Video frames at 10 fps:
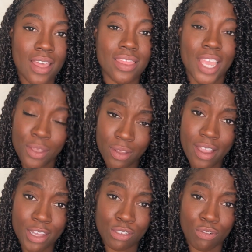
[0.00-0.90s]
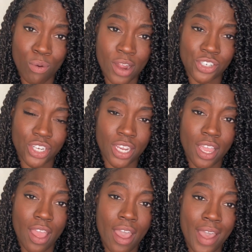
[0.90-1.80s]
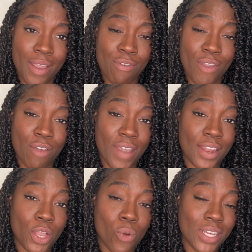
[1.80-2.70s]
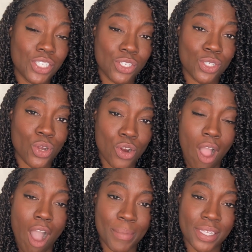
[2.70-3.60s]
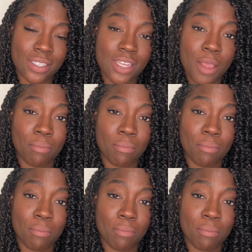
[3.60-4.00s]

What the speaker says: Thank you guys for watching. If you have any questions or comments,